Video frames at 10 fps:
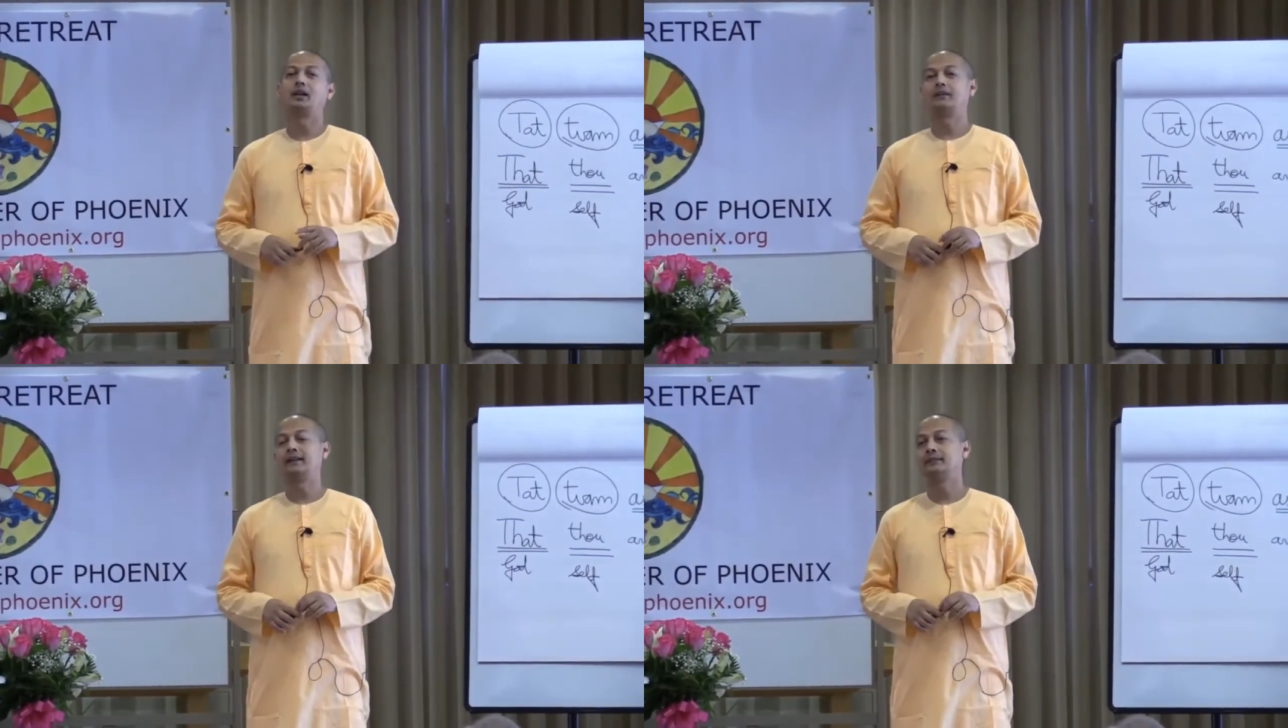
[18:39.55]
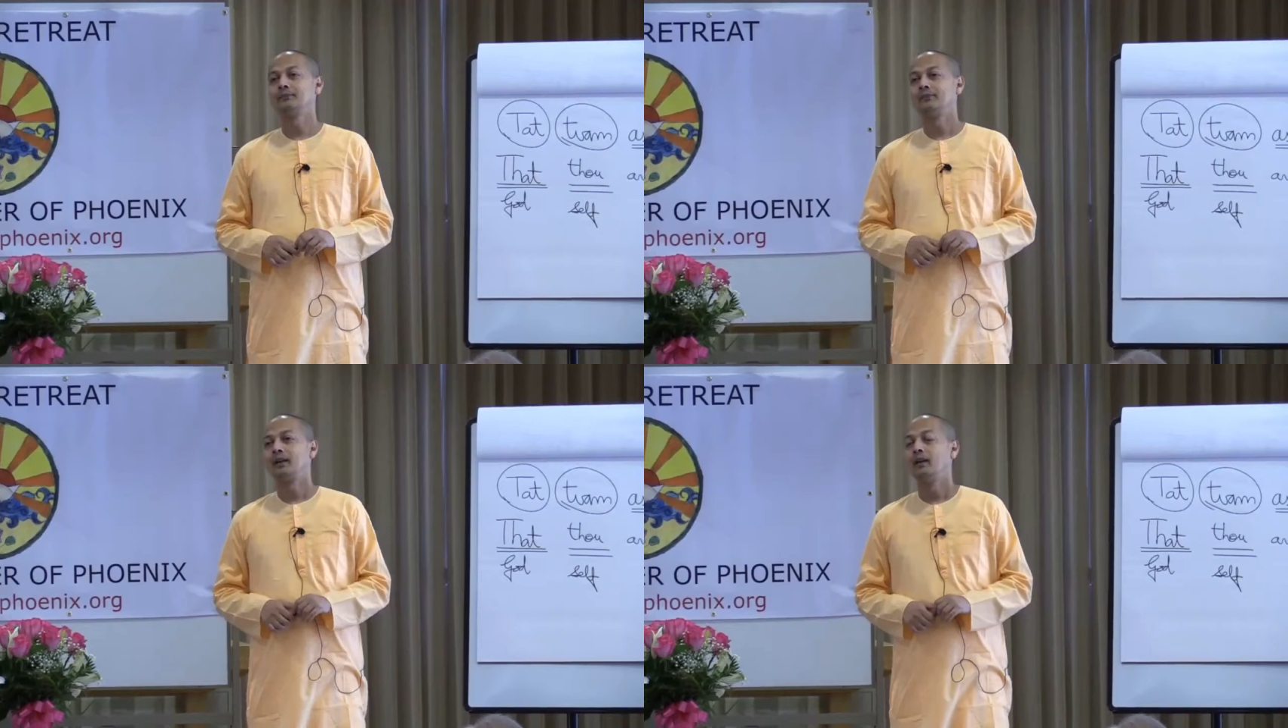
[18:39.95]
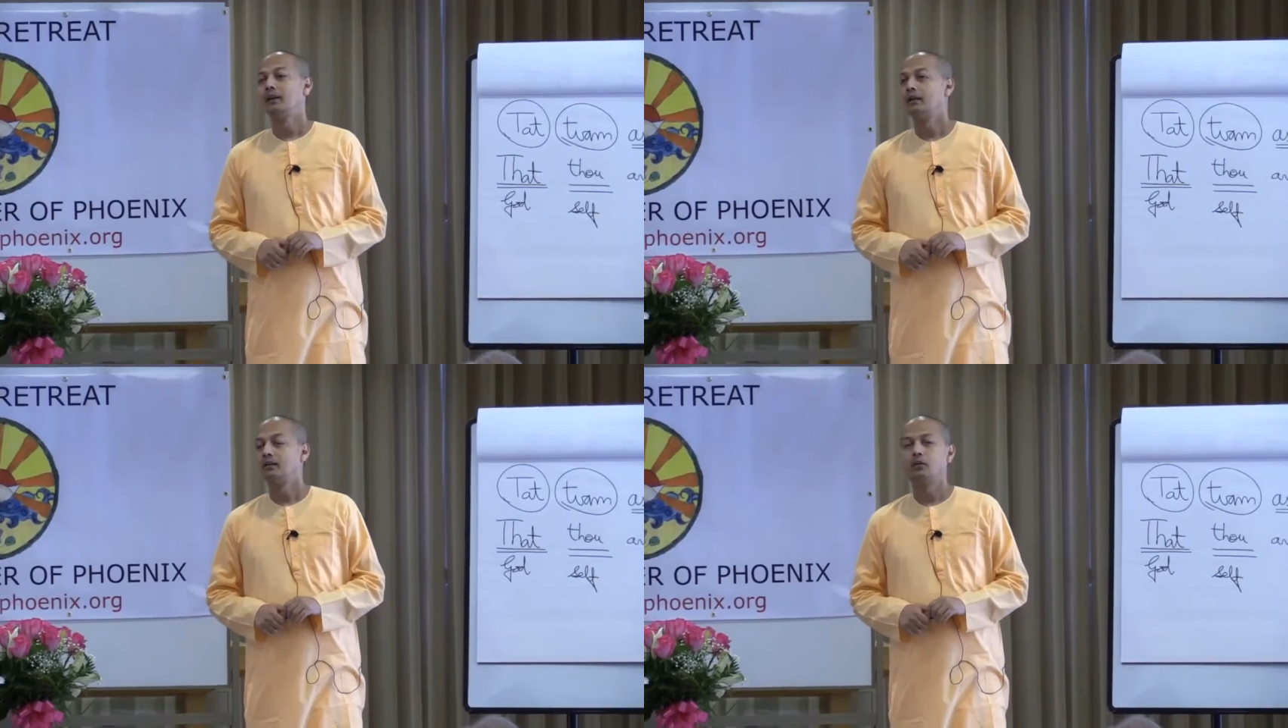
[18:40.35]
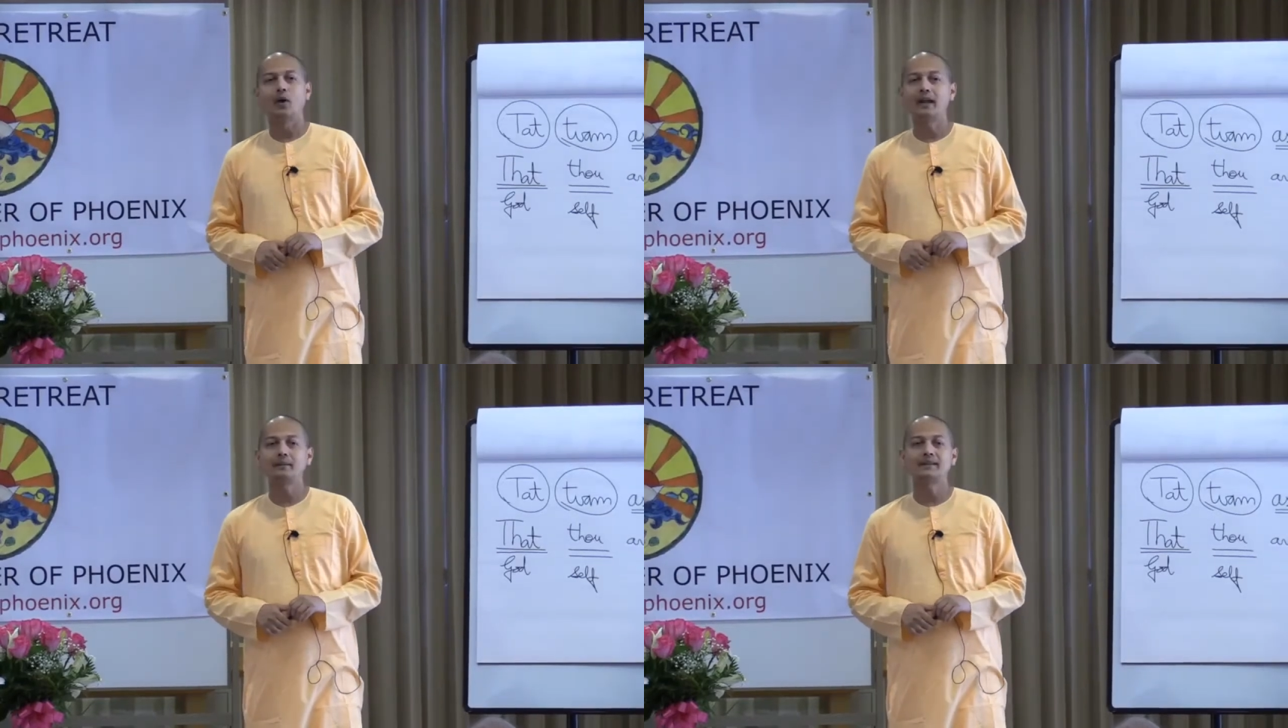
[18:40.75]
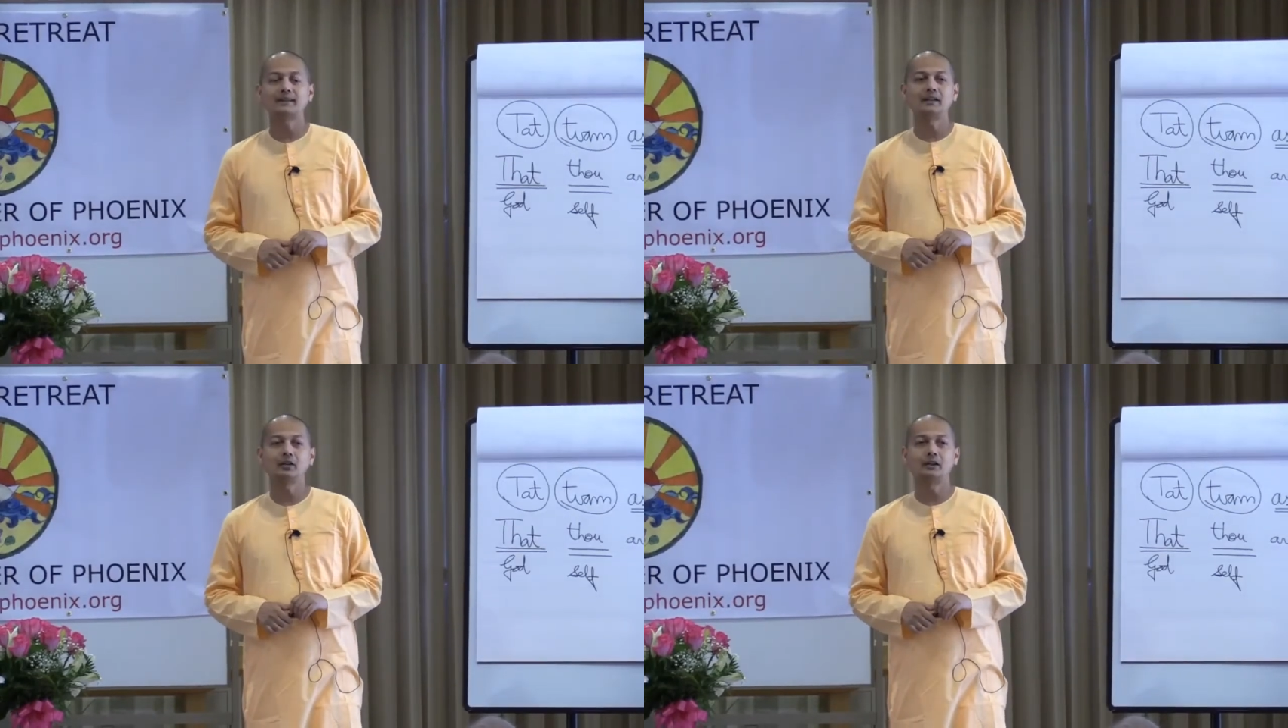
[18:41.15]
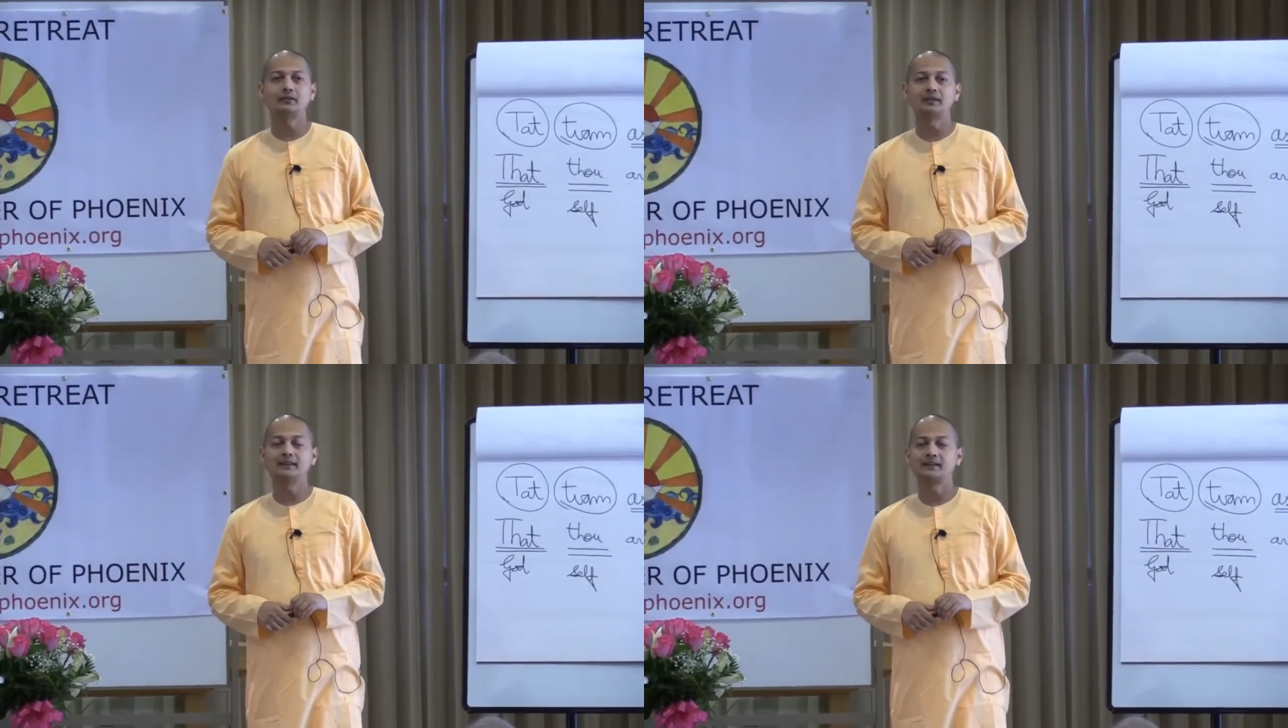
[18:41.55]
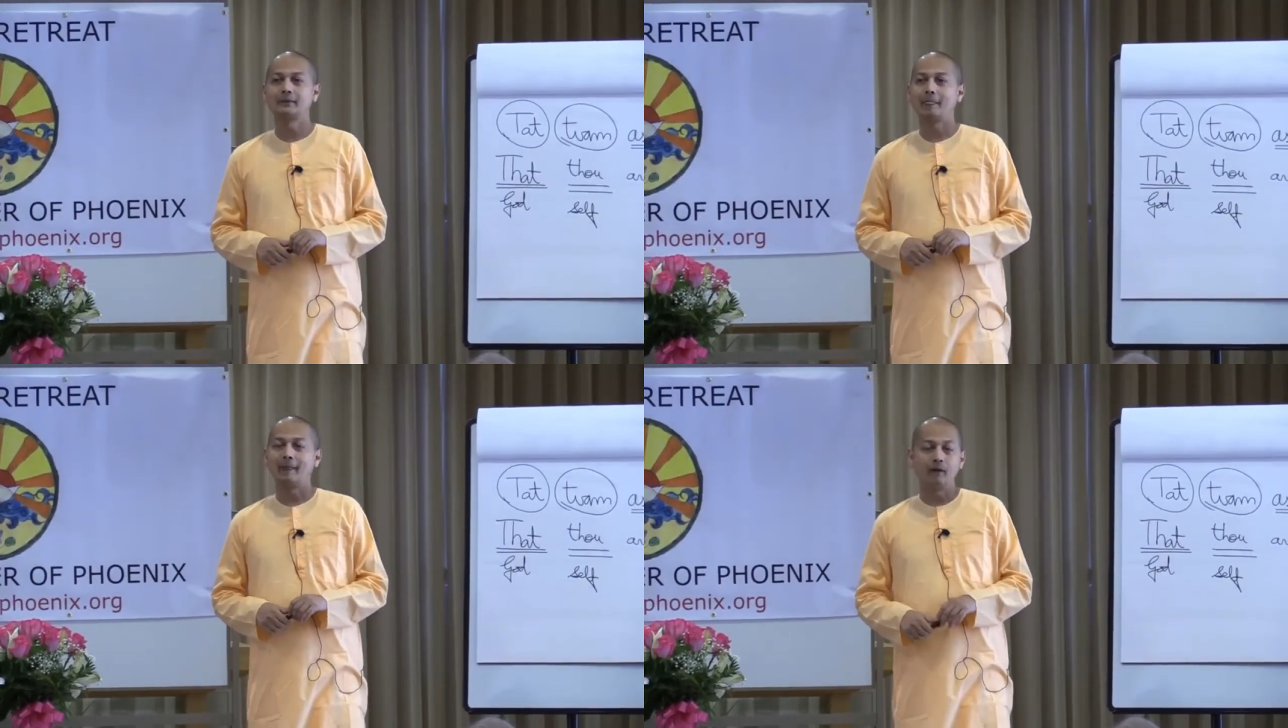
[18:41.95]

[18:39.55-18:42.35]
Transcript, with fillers: All right. Why am I saying all of this?